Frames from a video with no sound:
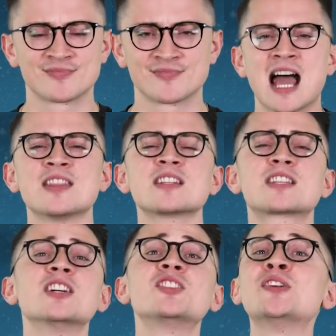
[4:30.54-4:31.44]
And the
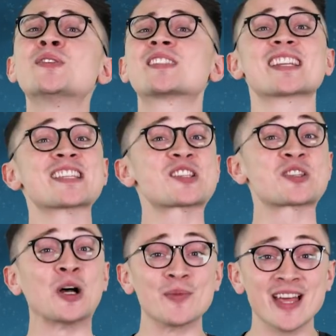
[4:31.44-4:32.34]
good news doesn't
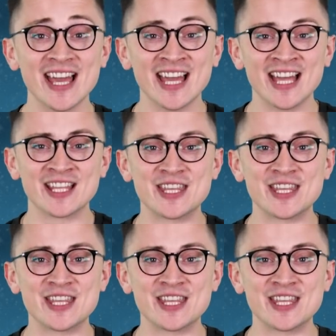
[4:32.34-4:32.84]
stop there.